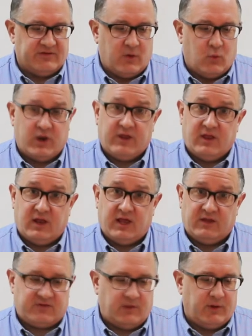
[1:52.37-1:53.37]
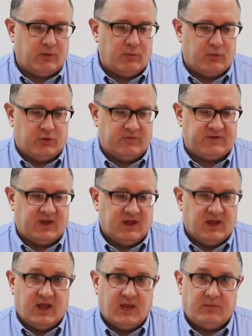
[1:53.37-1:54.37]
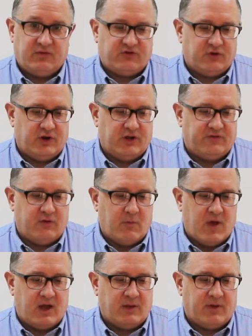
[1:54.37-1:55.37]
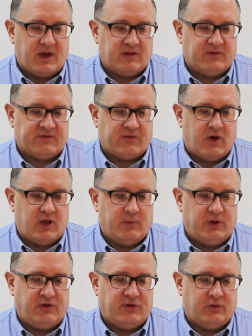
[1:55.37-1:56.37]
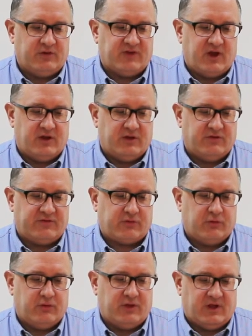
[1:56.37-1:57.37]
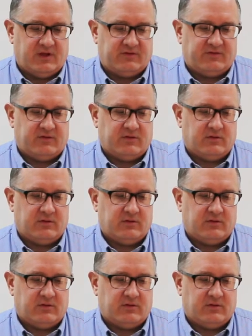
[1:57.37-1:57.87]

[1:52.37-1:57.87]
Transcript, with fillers: is that one of the legs can be removed and turned into a monopod. So all I'm going to do is unscrew this,